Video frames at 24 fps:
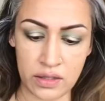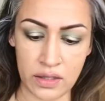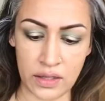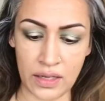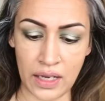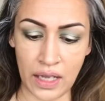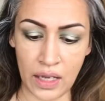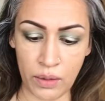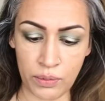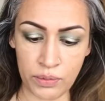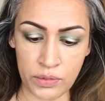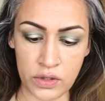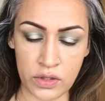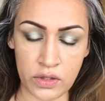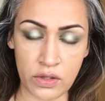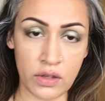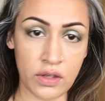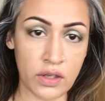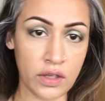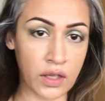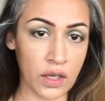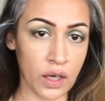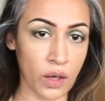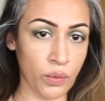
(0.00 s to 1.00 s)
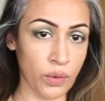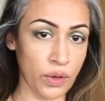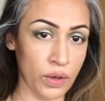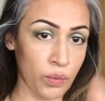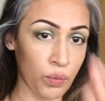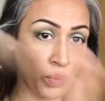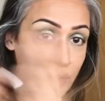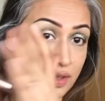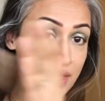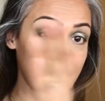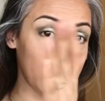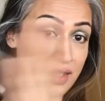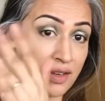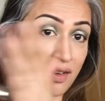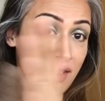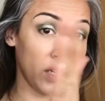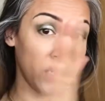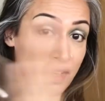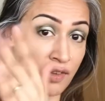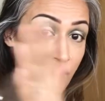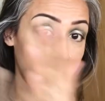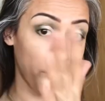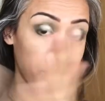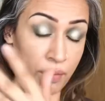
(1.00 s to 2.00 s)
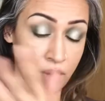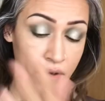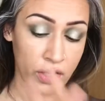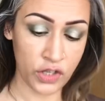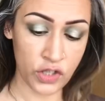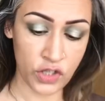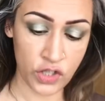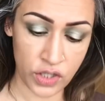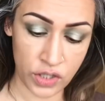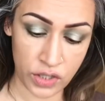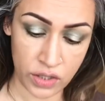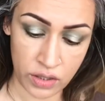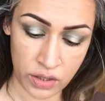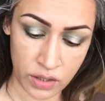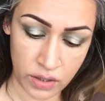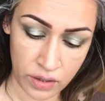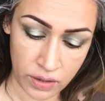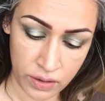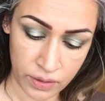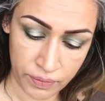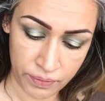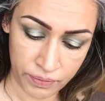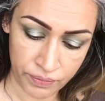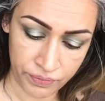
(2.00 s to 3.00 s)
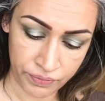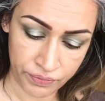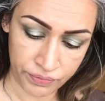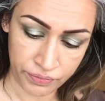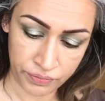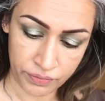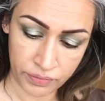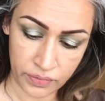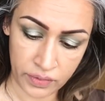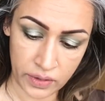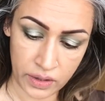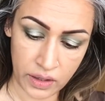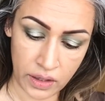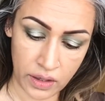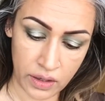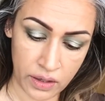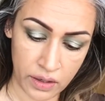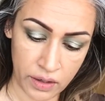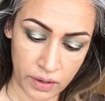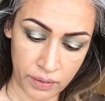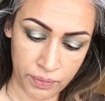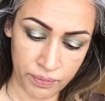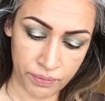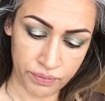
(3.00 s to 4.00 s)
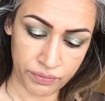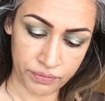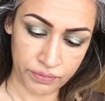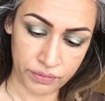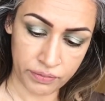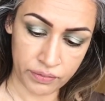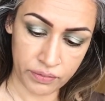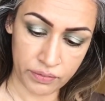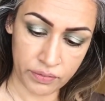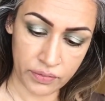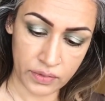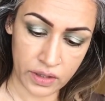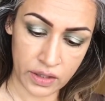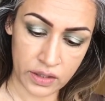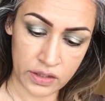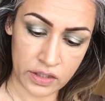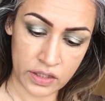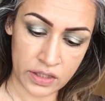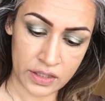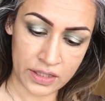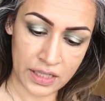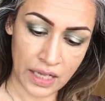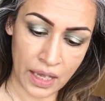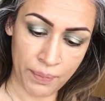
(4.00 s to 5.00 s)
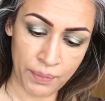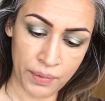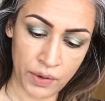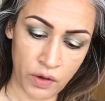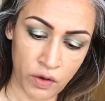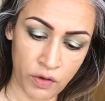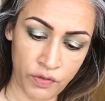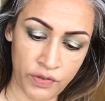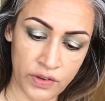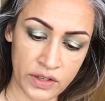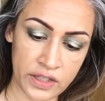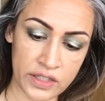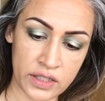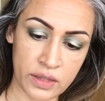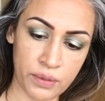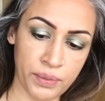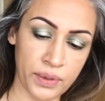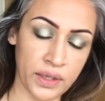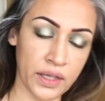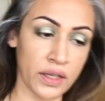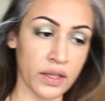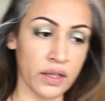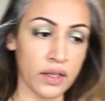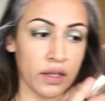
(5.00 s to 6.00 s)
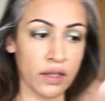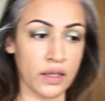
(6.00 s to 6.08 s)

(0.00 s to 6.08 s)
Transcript: now I'm just going to go in with this kind of a brush, just tap it off a little bit